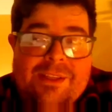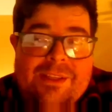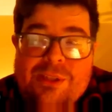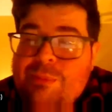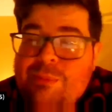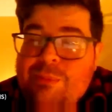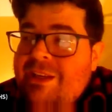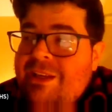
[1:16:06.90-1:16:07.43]
also
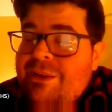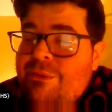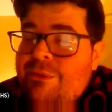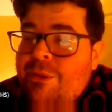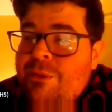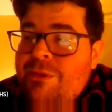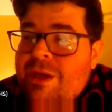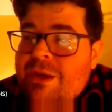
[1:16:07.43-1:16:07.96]
speaking of the
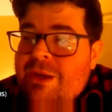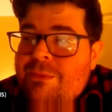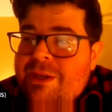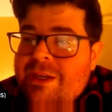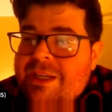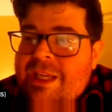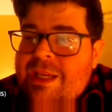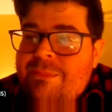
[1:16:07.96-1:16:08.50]
Croton
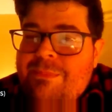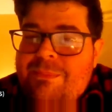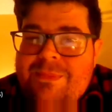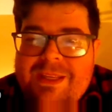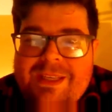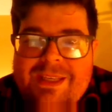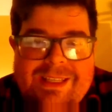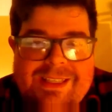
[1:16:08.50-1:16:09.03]
Aqueduct, it's on
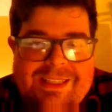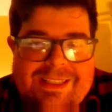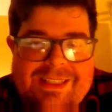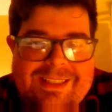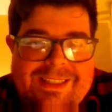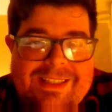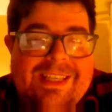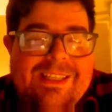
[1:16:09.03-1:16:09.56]
sale.
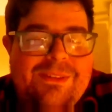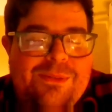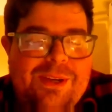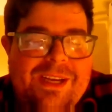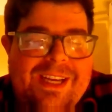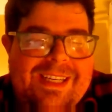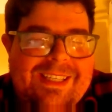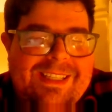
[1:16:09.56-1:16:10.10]
That's
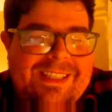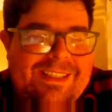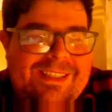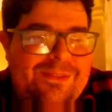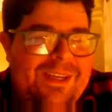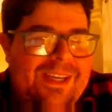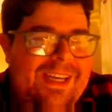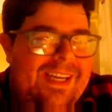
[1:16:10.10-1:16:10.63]
right.
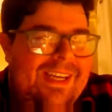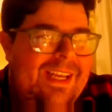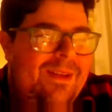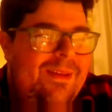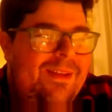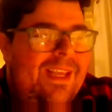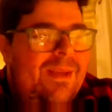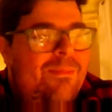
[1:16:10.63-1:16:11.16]
That's right. And
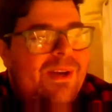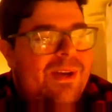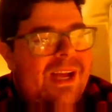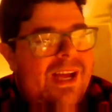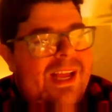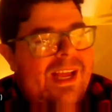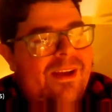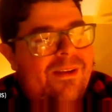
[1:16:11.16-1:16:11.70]
keep keep an
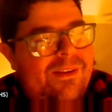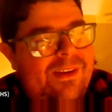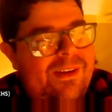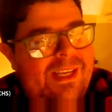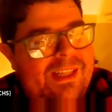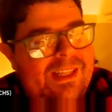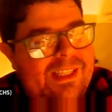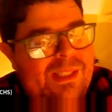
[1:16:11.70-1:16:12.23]
eye out
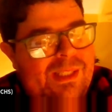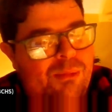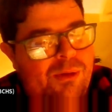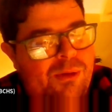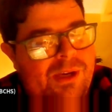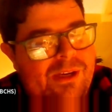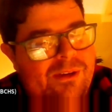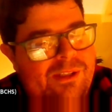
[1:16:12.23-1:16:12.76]
in the
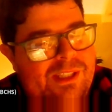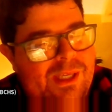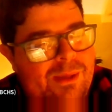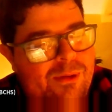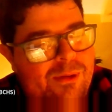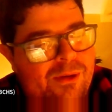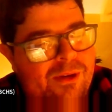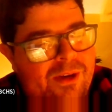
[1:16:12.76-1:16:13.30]
spring or
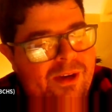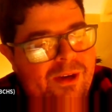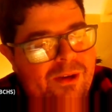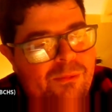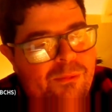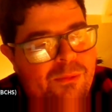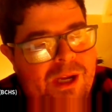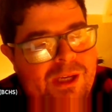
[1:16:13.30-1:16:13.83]
summer.
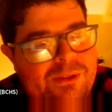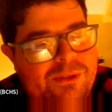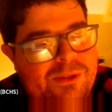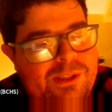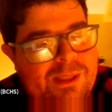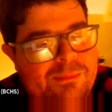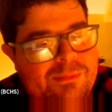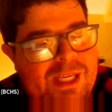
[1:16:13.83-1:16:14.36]

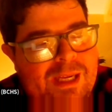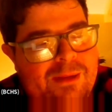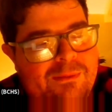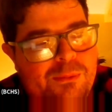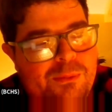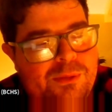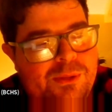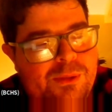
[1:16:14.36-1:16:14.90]
Roger
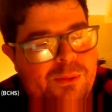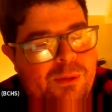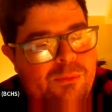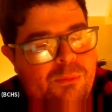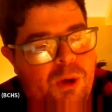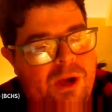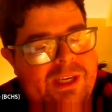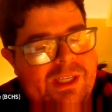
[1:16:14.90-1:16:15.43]
sometimes will do a
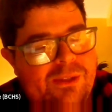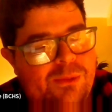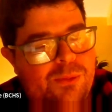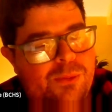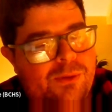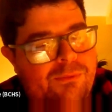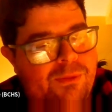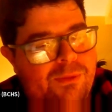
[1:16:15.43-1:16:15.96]
walking
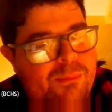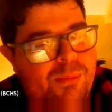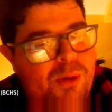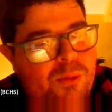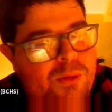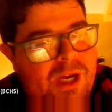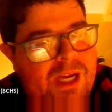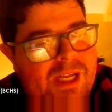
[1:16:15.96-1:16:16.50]
tour from
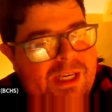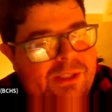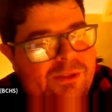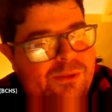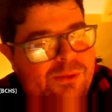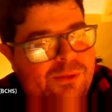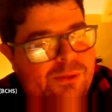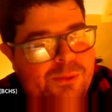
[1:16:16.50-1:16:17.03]
Poe
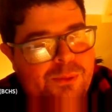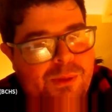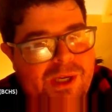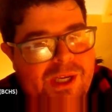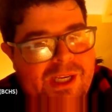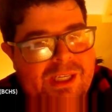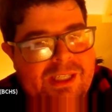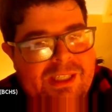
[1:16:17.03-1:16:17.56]
Cottage to
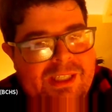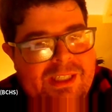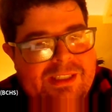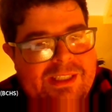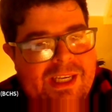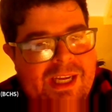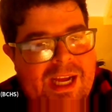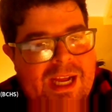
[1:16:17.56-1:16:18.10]
uh,
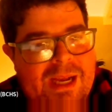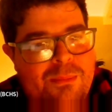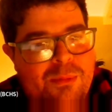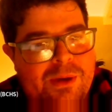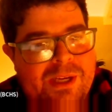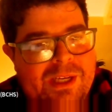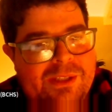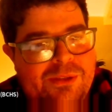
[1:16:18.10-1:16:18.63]
to High
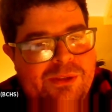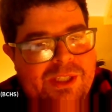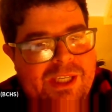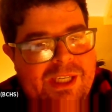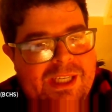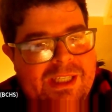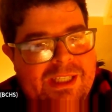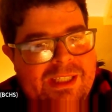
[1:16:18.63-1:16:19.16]
Bridge.
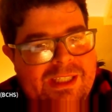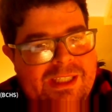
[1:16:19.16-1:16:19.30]
Uh,